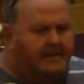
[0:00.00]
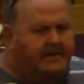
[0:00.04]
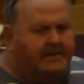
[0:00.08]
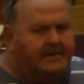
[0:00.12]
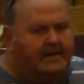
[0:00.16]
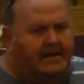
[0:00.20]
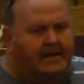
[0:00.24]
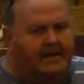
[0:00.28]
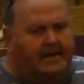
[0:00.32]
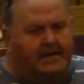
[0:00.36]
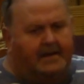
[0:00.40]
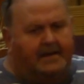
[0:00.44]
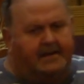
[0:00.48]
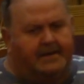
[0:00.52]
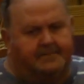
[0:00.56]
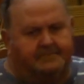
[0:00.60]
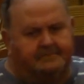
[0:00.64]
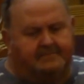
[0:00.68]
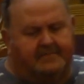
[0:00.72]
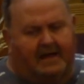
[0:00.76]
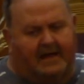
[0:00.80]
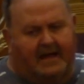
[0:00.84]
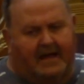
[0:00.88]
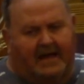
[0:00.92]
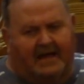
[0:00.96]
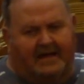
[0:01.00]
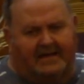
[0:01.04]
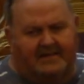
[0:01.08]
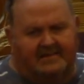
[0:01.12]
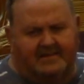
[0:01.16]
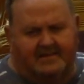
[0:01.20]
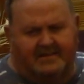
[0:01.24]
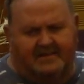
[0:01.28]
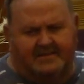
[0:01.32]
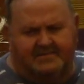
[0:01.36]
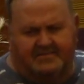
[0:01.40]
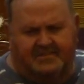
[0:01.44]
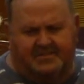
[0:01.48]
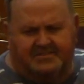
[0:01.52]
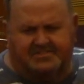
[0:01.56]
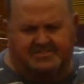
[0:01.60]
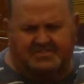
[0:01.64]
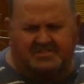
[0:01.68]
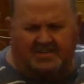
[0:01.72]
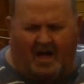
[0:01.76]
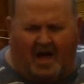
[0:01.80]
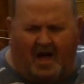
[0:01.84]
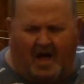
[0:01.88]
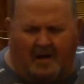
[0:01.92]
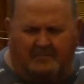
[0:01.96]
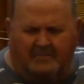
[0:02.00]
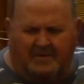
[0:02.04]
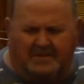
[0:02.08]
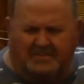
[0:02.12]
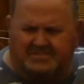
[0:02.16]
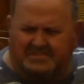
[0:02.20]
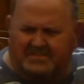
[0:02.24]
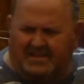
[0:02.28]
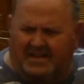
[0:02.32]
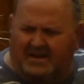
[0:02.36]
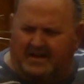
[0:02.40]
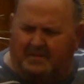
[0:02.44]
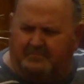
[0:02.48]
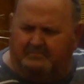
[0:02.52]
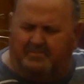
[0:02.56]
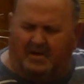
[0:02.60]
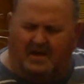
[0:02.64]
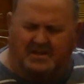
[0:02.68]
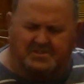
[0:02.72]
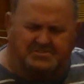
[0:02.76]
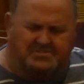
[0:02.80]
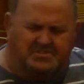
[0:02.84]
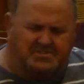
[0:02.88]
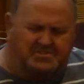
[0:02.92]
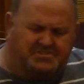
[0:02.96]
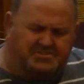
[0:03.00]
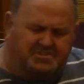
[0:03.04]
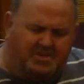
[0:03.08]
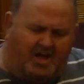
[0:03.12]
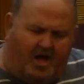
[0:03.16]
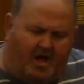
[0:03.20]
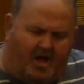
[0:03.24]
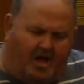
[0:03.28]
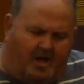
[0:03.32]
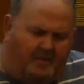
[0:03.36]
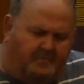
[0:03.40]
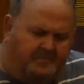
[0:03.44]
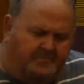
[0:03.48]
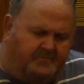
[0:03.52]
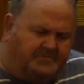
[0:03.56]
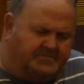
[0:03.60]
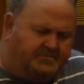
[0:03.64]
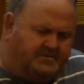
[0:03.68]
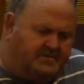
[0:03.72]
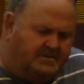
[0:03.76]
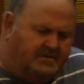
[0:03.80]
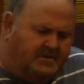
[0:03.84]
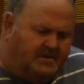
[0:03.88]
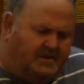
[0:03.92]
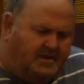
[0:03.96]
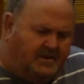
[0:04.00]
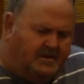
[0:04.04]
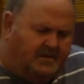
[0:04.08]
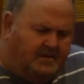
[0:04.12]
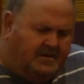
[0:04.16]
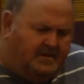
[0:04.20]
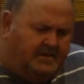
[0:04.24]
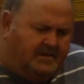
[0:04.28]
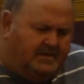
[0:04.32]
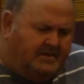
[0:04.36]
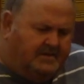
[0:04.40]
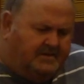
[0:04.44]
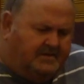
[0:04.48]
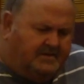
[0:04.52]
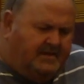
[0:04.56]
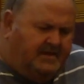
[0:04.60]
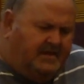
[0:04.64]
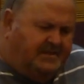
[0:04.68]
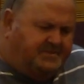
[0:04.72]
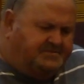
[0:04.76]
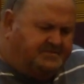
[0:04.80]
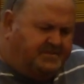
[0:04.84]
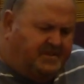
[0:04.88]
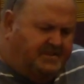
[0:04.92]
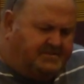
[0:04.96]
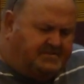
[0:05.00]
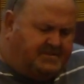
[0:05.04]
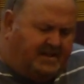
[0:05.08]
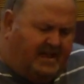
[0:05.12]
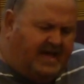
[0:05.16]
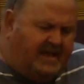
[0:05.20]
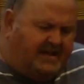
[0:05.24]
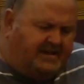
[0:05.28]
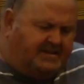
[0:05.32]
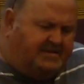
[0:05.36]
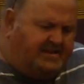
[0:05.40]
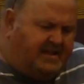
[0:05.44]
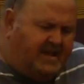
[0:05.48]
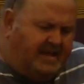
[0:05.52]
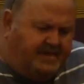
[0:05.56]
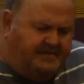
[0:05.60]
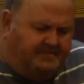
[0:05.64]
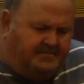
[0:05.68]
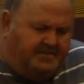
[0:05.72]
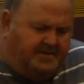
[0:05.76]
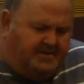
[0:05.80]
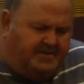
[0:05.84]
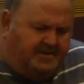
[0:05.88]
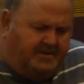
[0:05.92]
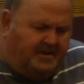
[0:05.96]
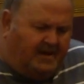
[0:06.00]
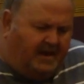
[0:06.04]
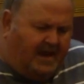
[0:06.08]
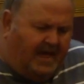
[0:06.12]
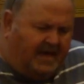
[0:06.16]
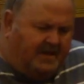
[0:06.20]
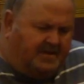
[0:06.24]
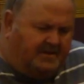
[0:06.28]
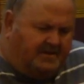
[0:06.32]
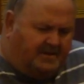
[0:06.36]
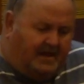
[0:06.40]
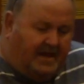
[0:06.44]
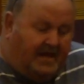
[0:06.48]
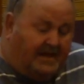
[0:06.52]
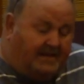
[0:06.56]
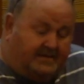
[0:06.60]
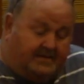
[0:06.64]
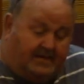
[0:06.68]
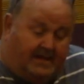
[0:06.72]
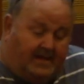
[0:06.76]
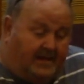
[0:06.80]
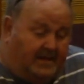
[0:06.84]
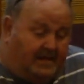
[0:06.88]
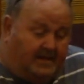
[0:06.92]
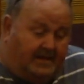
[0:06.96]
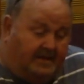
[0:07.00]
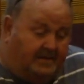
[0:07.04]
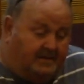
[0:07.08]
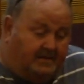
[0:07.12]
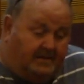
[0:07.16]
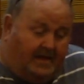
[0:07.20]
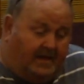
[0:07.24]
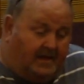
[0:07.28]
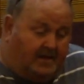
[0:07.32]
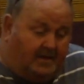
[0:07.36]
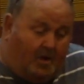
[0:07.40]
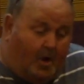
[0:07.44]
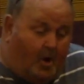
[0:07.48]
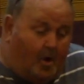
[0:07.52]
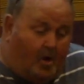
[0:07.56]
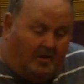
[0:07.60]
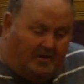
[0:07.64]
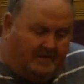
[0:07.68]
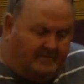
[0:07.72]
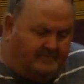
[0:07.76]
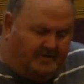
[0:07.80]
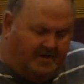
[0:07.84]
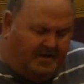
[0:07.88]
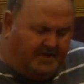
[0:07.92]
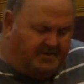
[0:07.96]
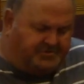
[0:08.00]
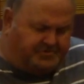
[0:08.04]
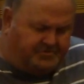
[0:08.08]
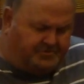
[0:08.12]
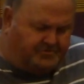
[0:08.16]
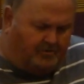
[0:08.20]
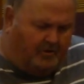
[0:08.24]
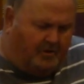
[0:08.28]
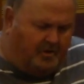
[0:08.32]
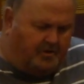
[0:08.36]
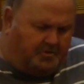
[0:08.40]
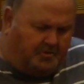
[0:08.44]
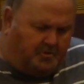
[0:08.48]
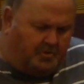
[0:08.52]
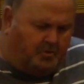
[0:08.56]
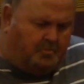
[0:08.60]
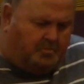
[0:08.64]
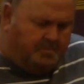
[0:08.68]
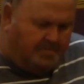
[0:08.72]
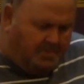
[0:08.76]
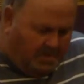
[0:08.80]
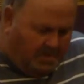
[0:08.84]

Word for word: Uh, I, the psalmist and a bunch of psalms, it's, it's like David, like, like, like all of us struggle